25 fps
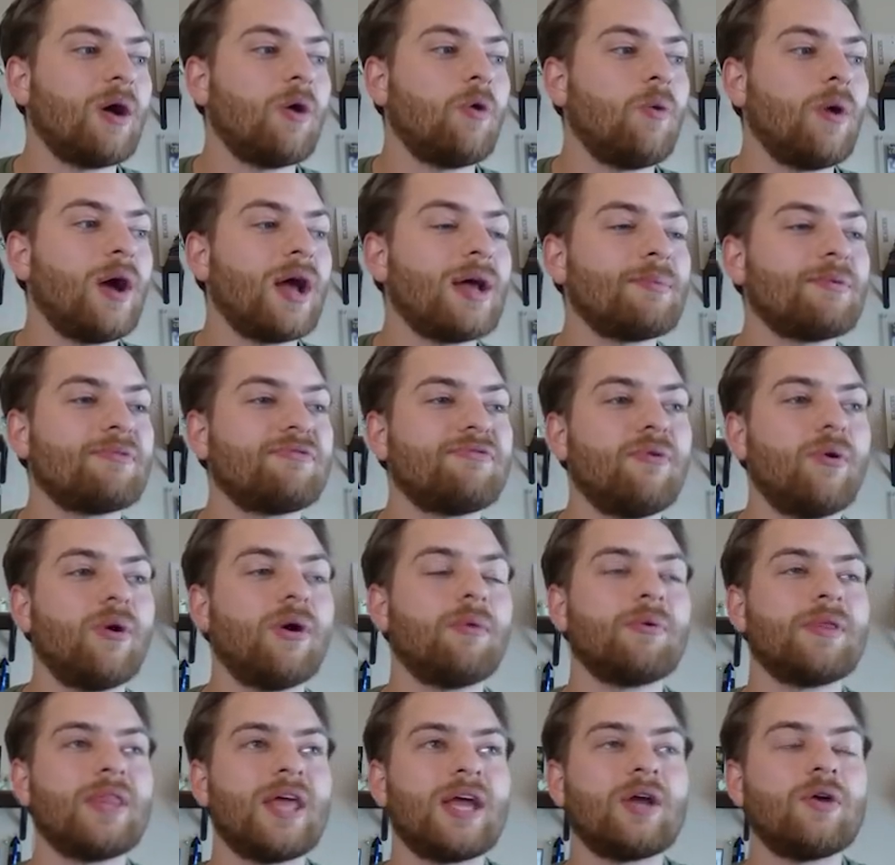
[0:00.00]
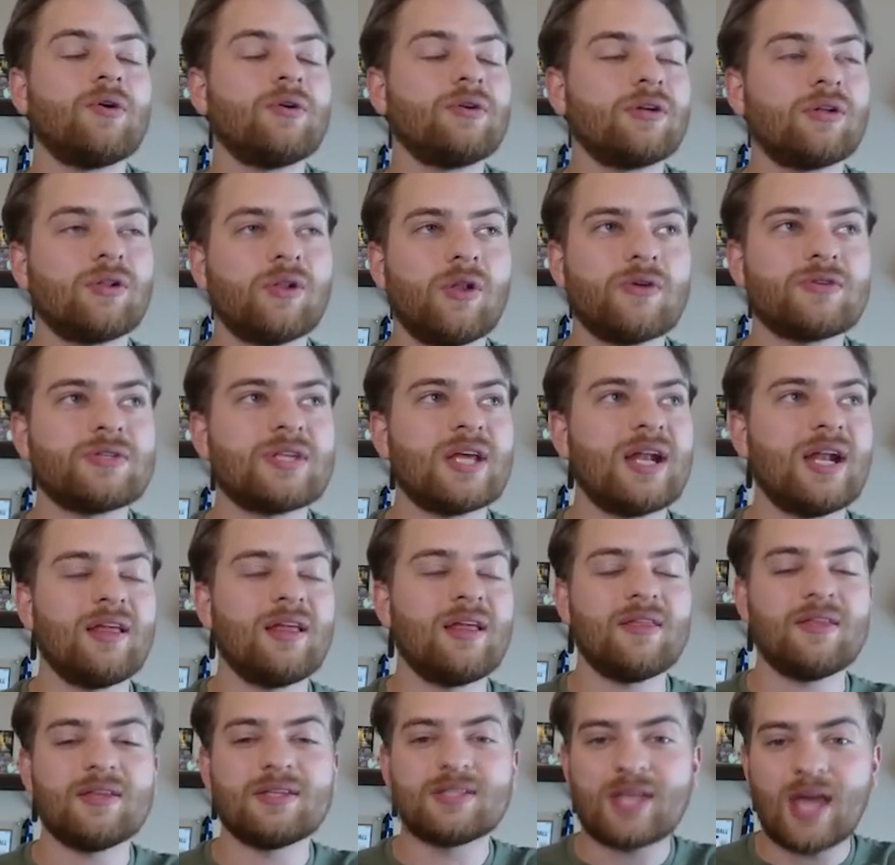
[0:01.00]
Hawaii before when they couldn't close out
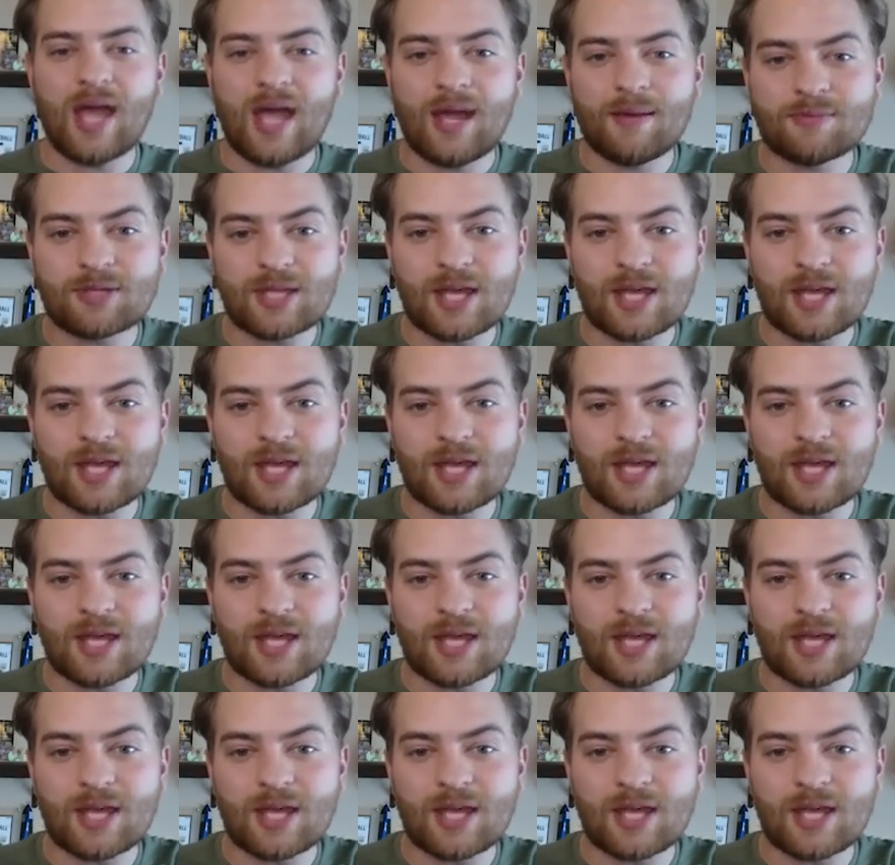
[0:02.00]
any of these games,